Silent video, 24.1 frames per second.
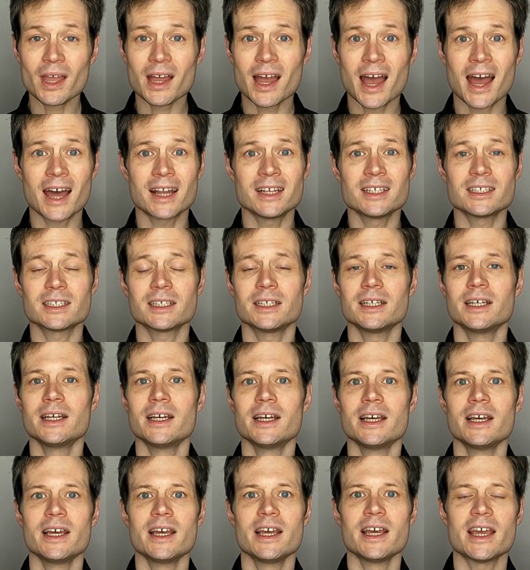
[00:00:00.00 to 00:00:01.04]
And
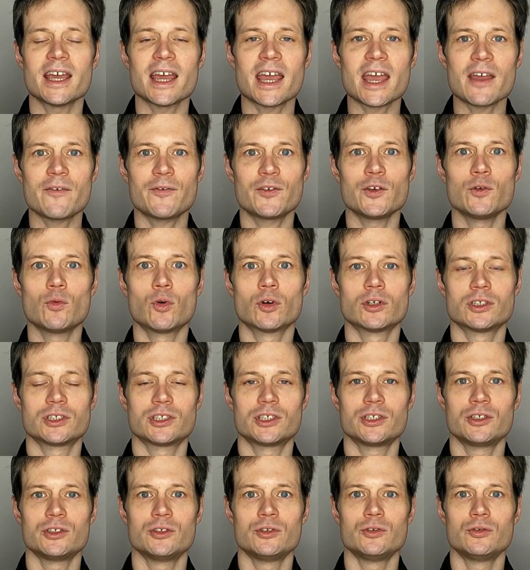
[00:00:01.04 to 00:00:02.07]
if you want
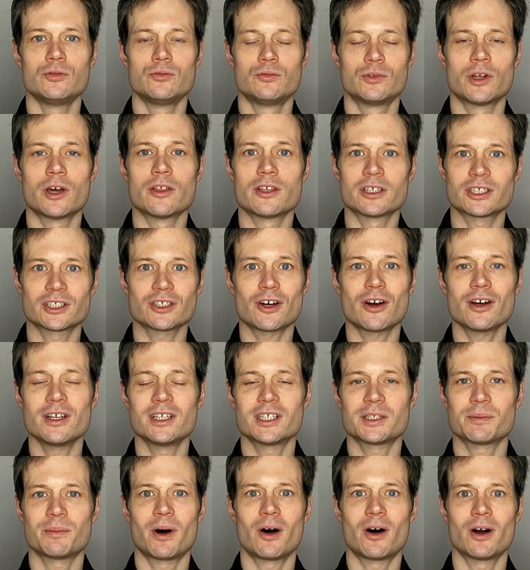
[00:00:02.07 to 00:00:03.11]
to know the
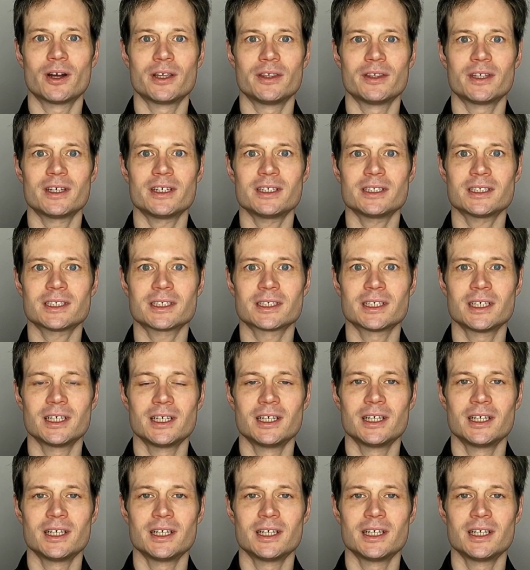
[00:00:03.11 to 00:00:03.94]
science behind this,